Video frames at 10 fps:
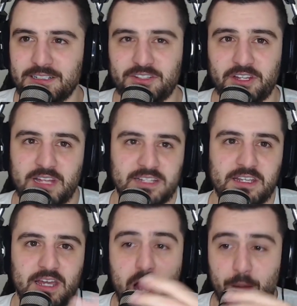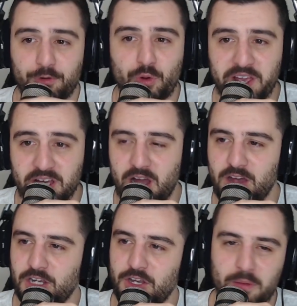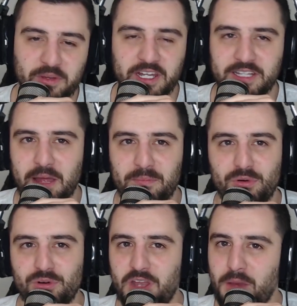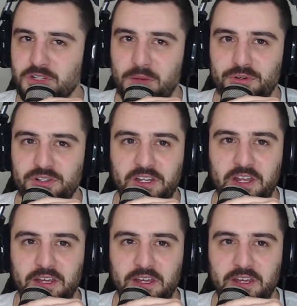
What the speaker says: He's like, that's it. I'm quick and I know I'm going to get that ball and I'm just going to put it in the net.